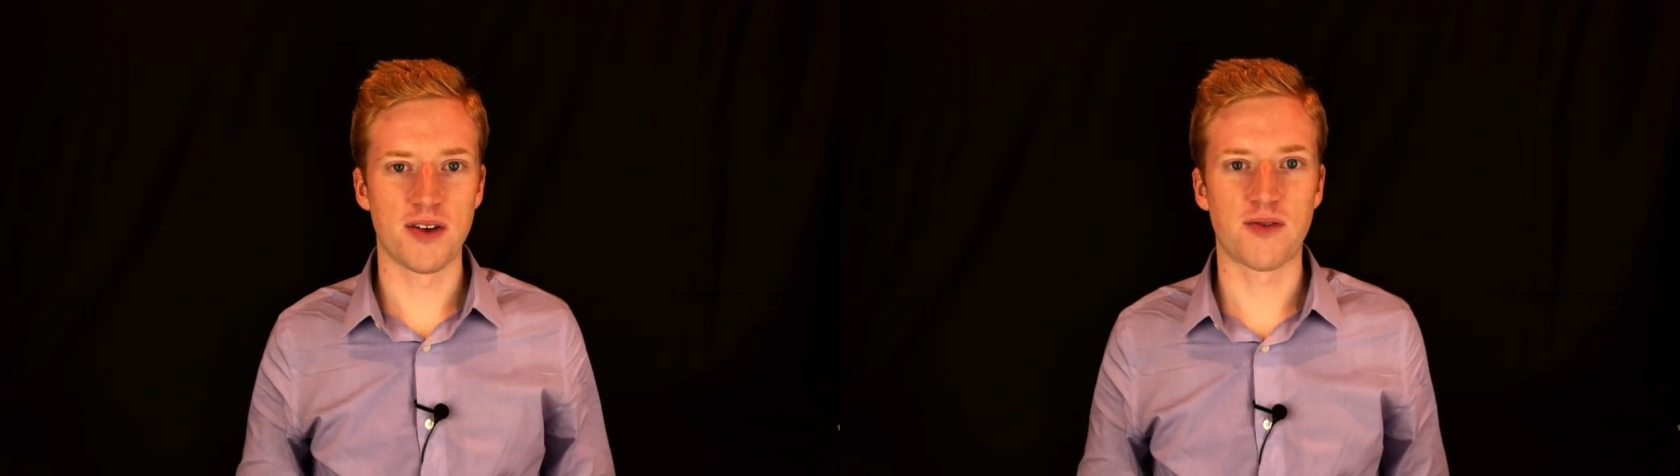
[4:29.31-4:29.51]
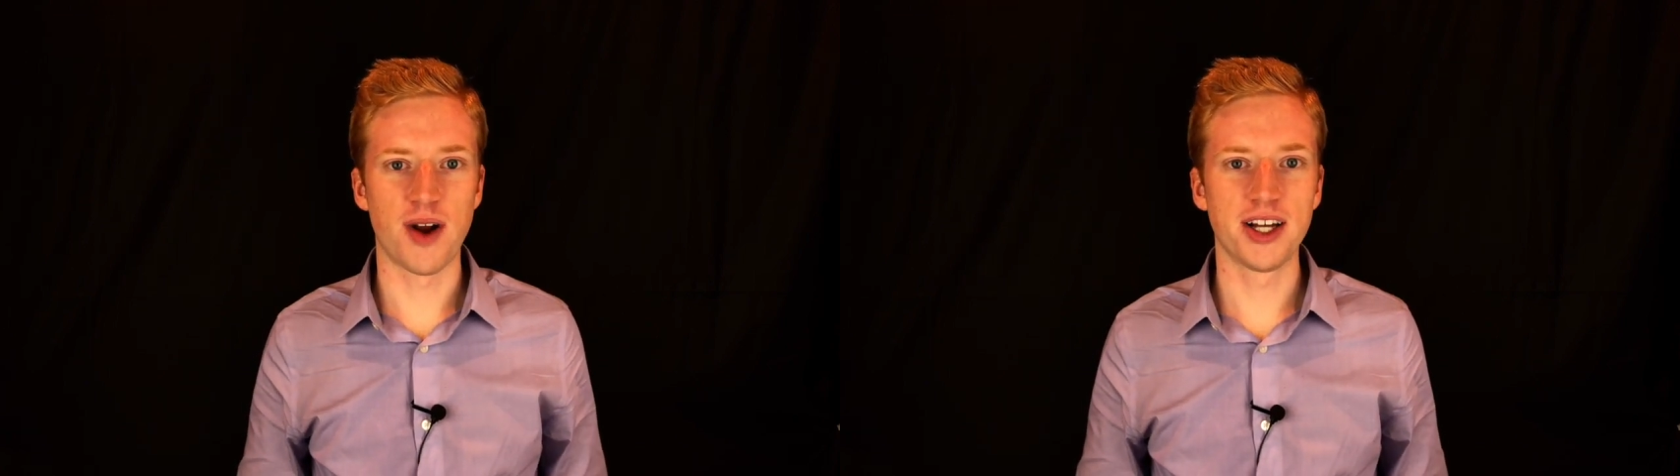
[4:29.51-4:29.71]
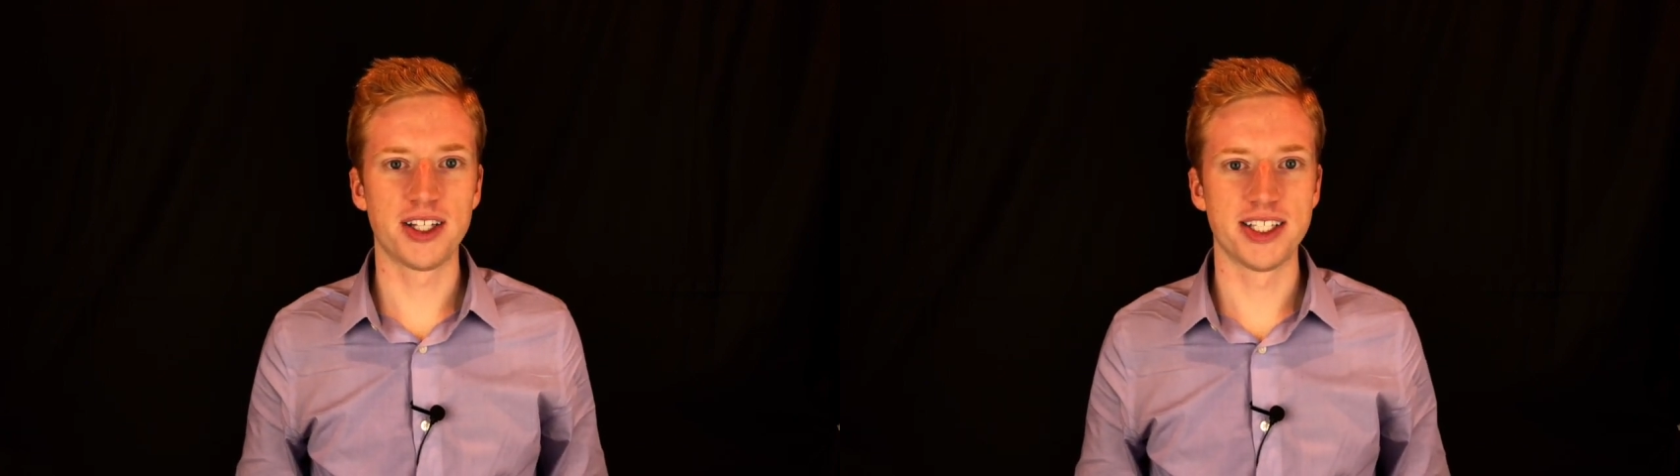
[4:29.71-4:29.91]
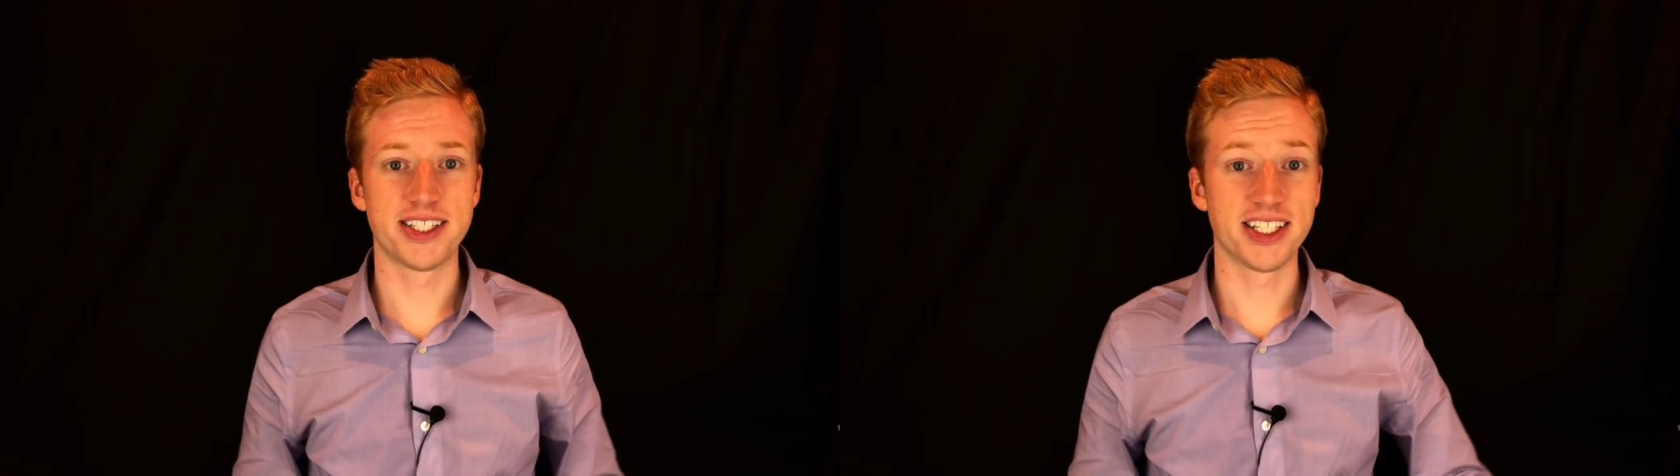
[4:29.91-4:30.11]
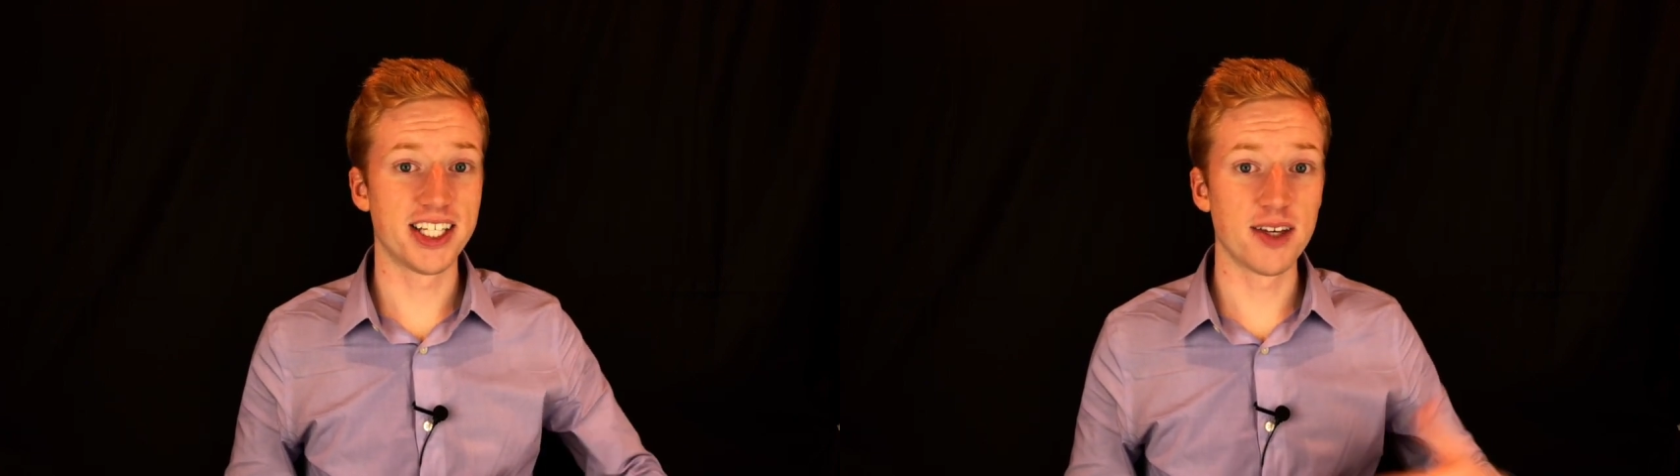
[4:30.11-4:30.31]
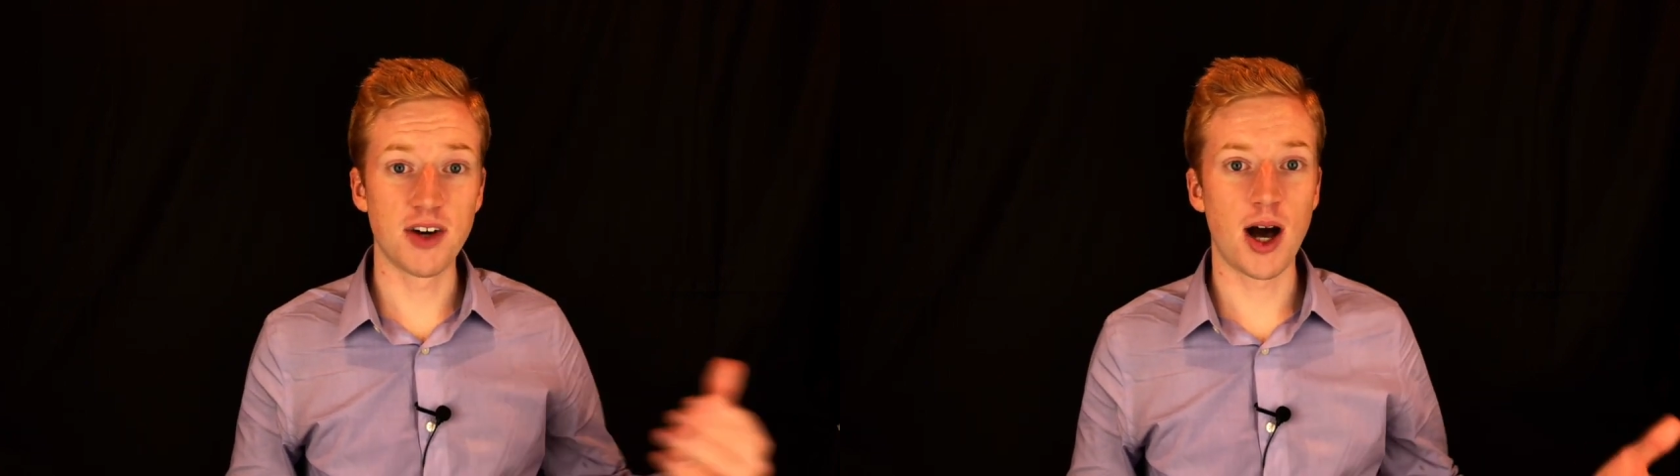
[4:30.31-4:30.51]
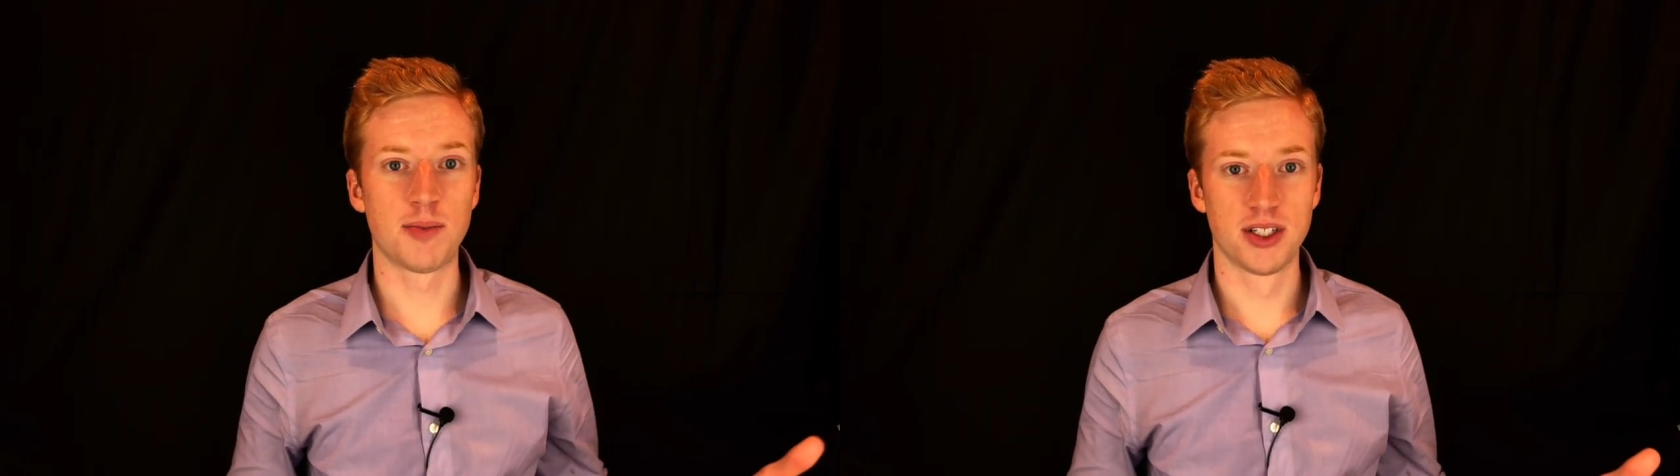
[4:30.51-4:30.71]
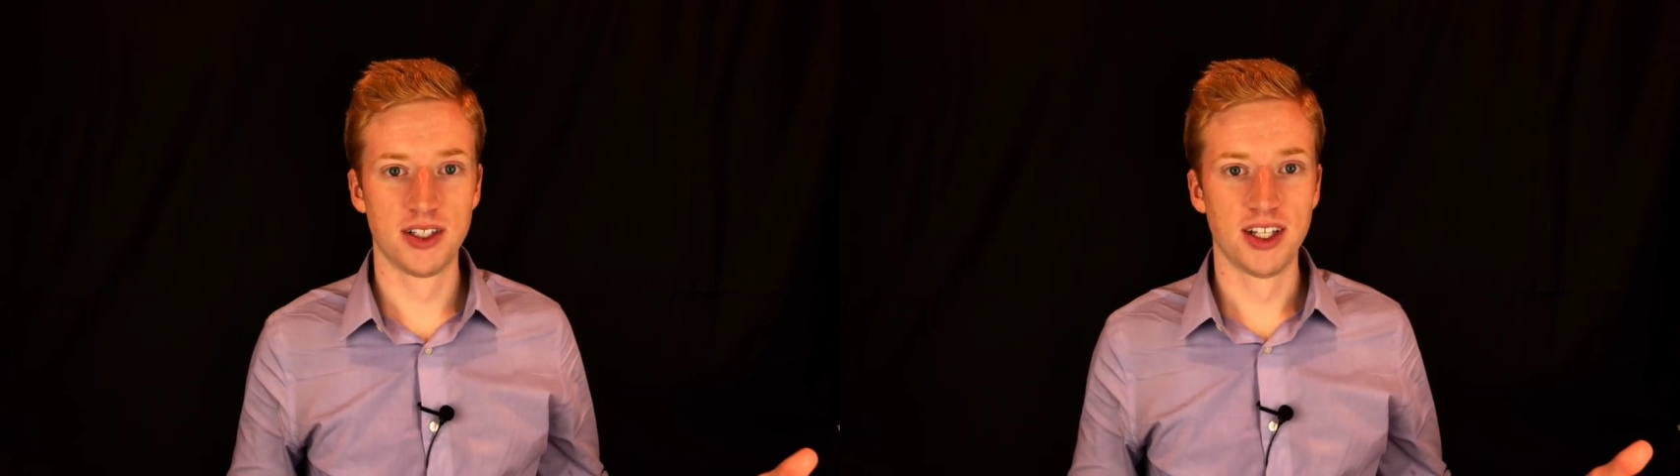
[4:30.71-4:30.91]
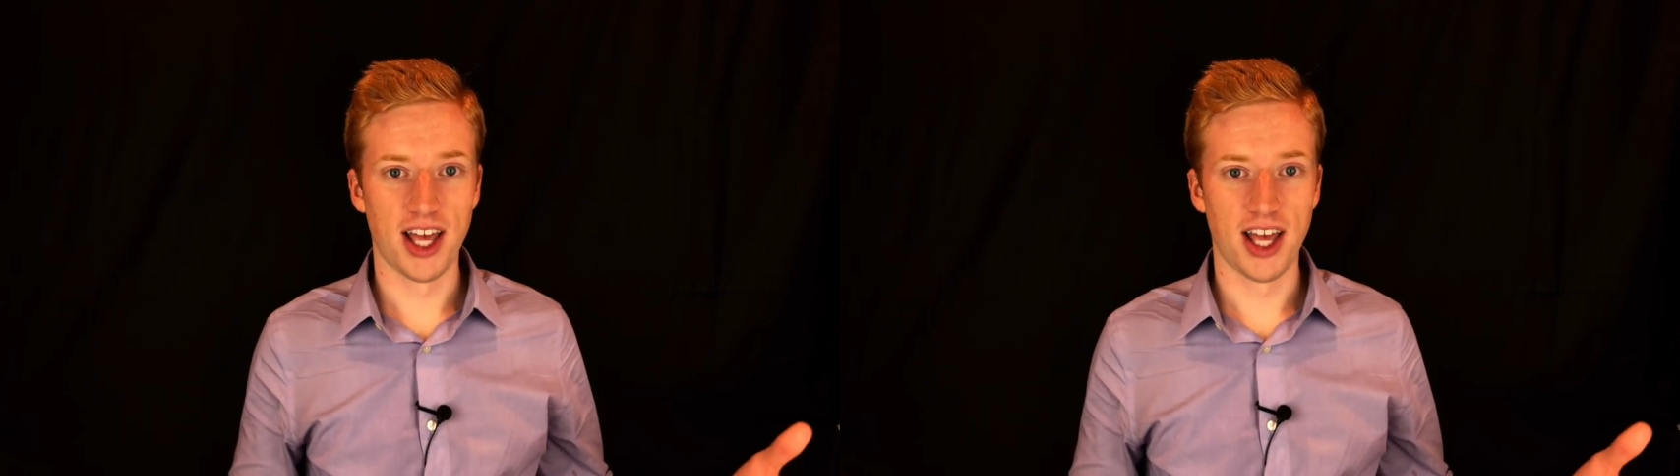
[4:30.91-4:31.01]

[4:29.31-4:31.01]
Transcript: Franklin to give up